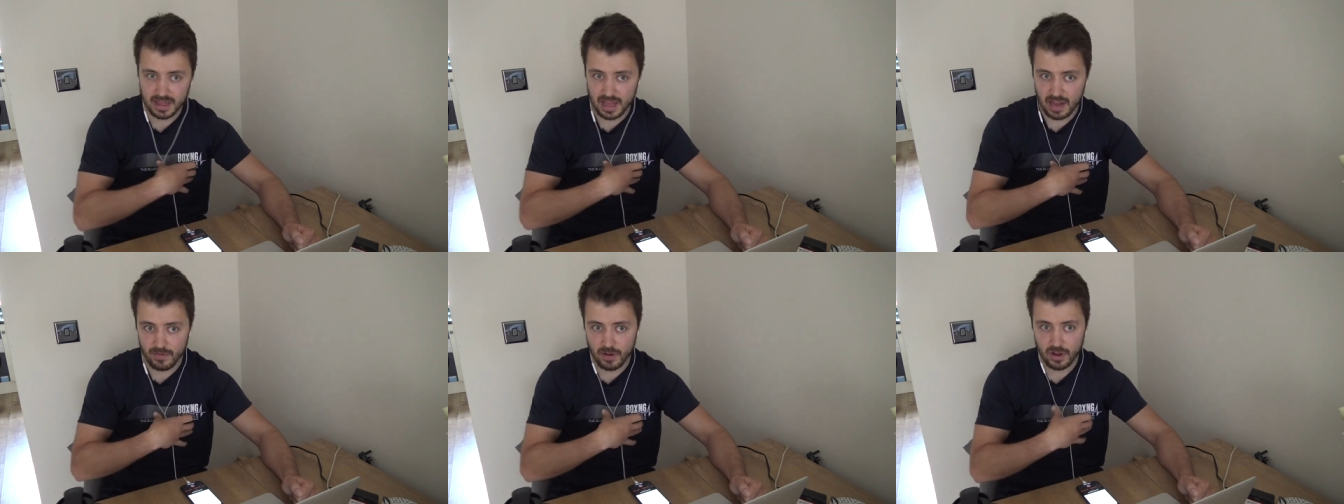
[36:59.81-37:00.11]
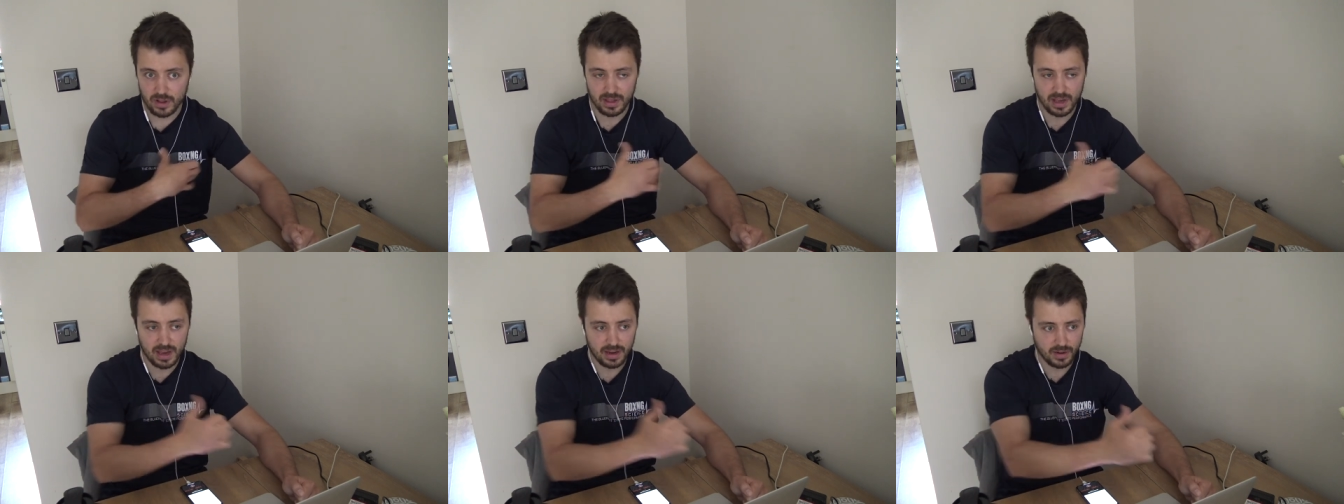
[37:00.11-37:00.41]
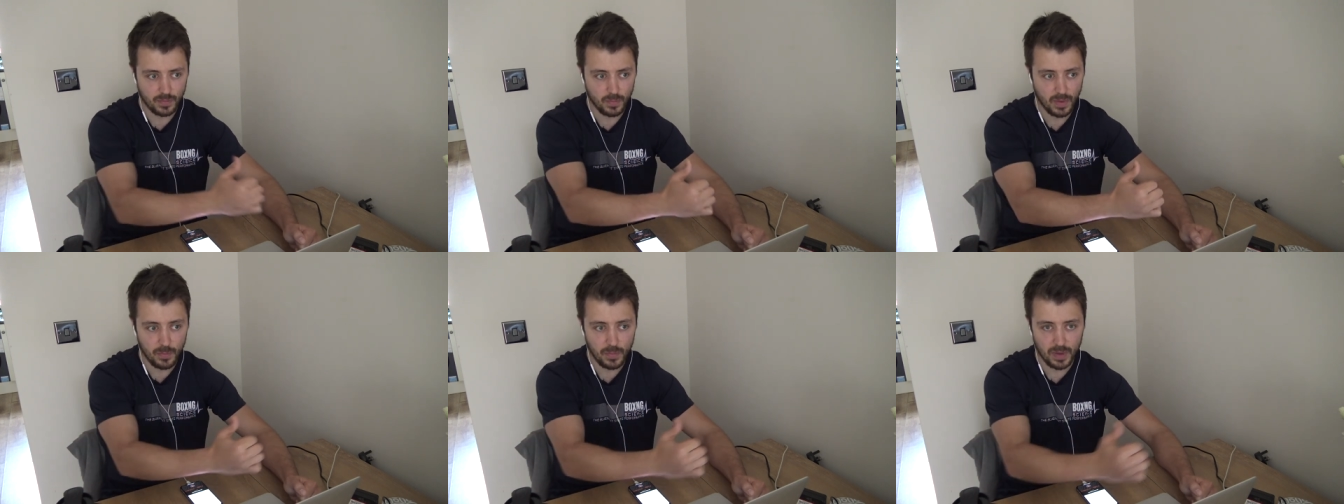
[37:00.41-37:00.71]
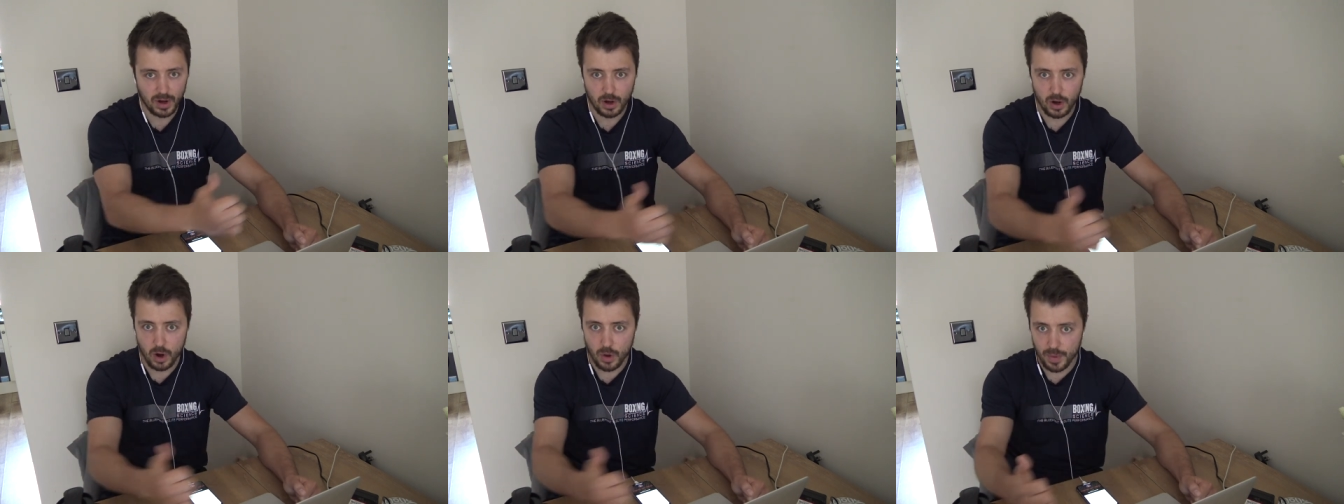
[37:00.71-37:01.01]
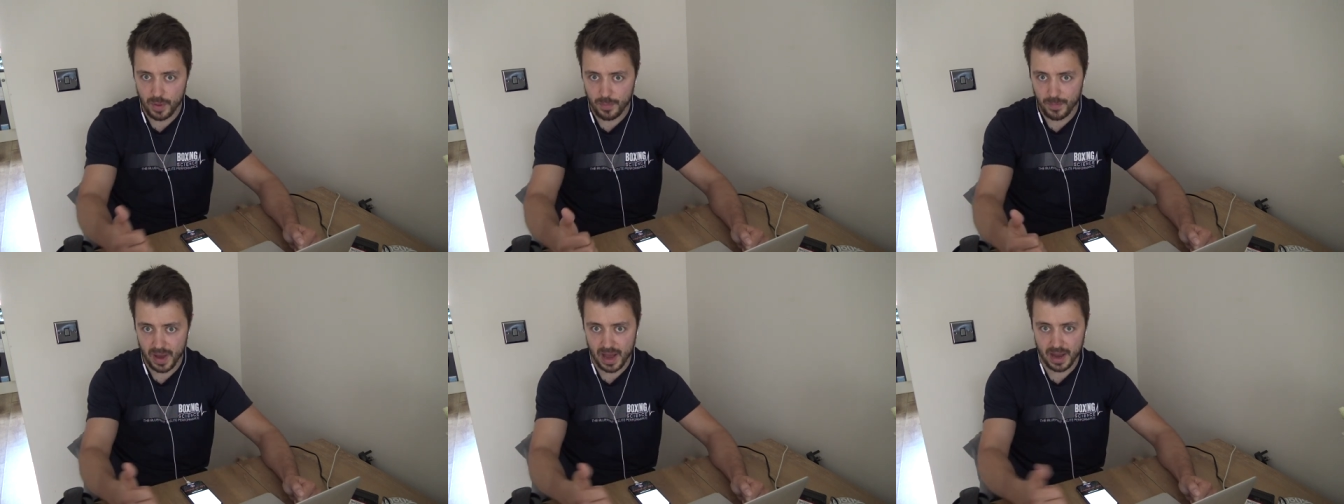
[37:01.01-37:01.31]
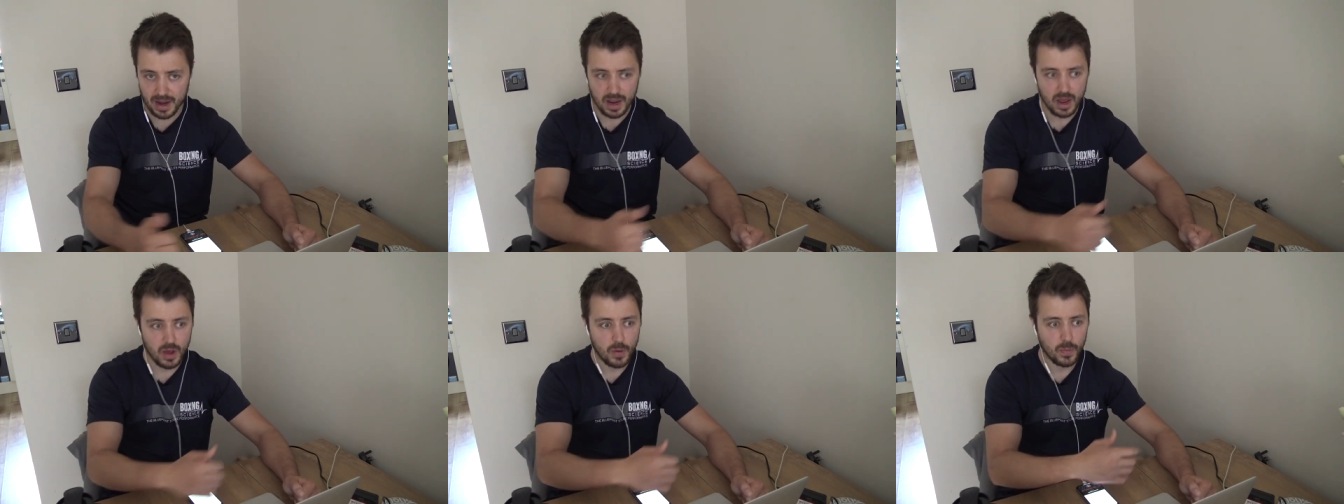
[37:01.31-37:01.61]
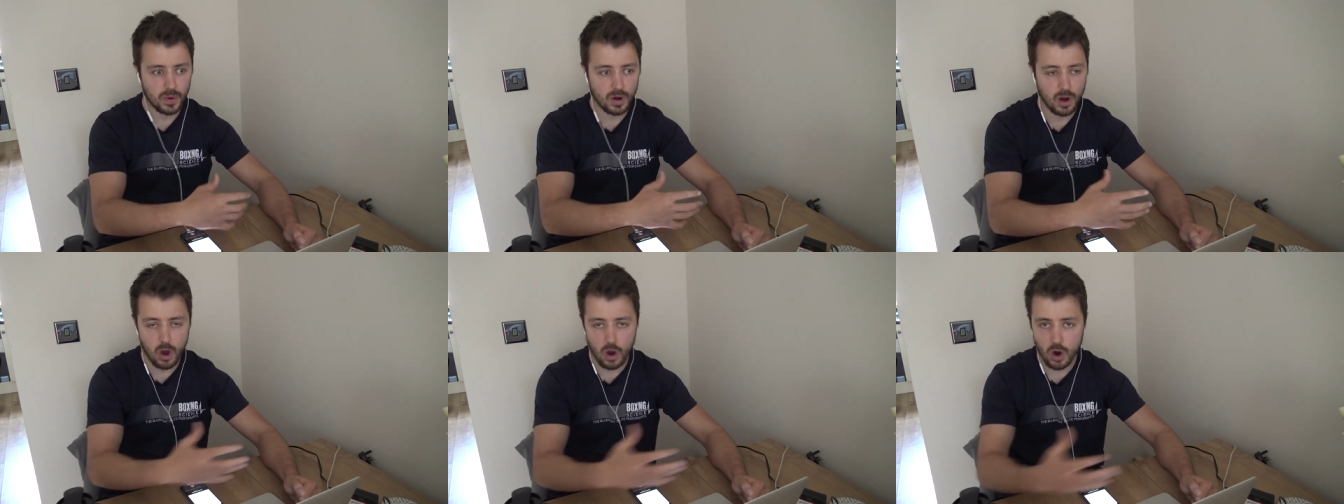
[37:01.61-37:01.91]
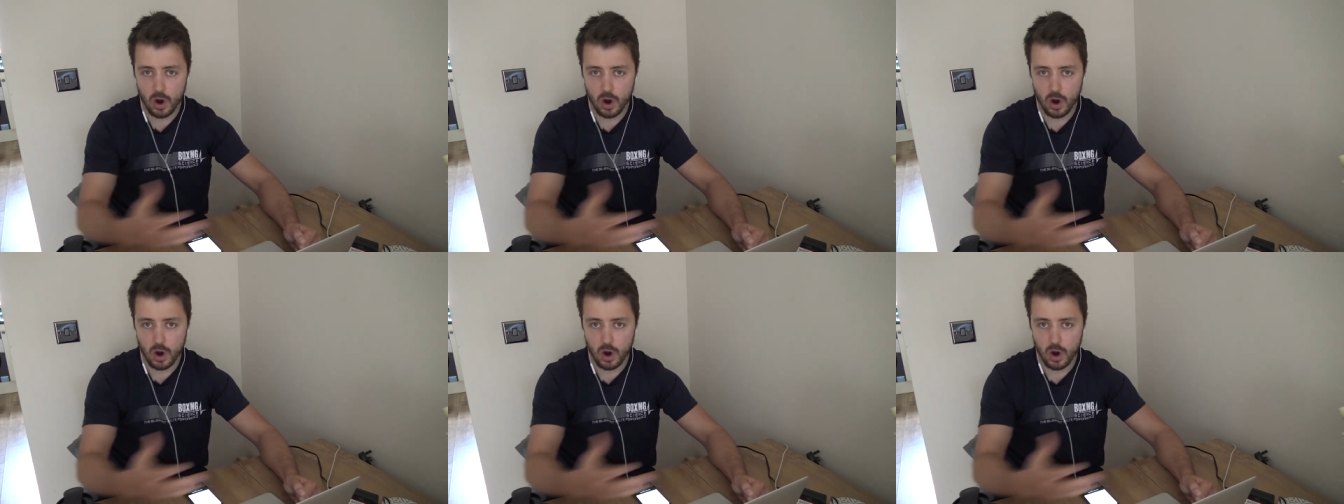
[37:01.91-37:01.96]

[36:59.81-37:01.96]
that rotation when we're coming back. We're not